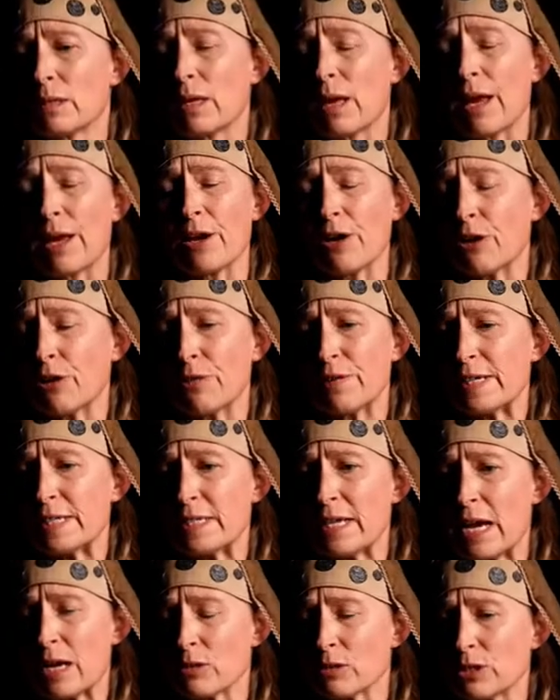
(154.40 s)
I hurried
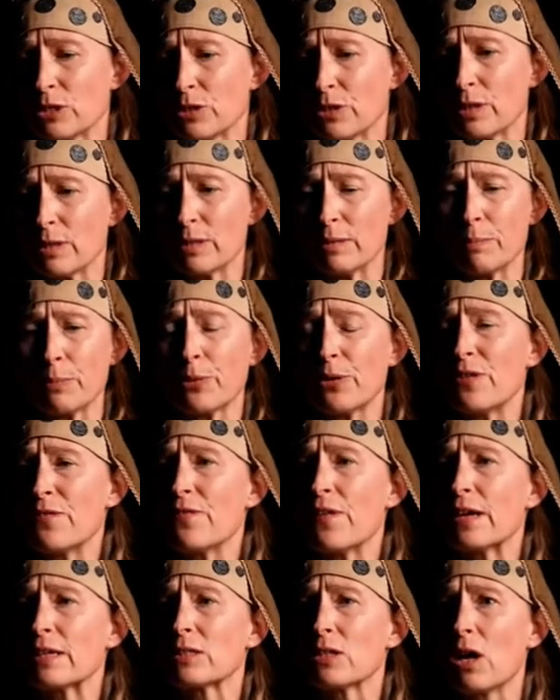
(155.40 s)
down to the
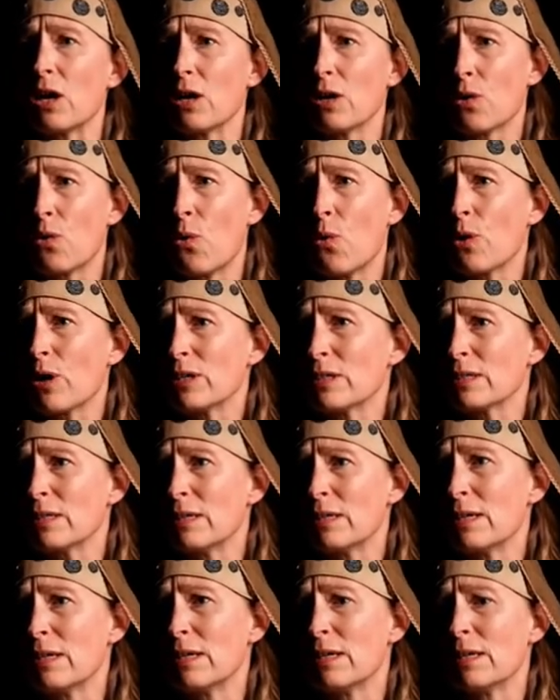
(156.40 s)
prefect's court
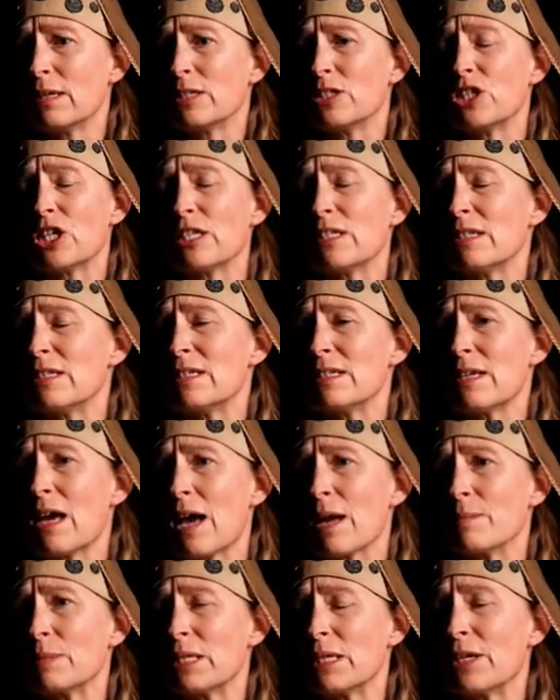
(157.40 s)
just in
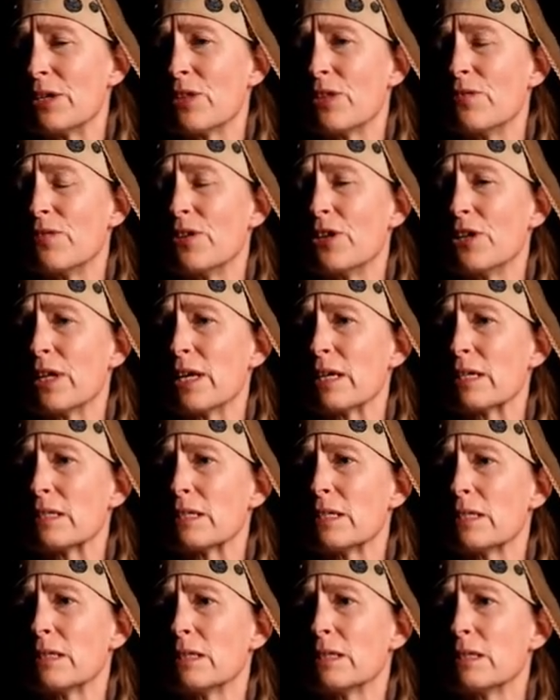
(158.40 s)
time to hear the verdict.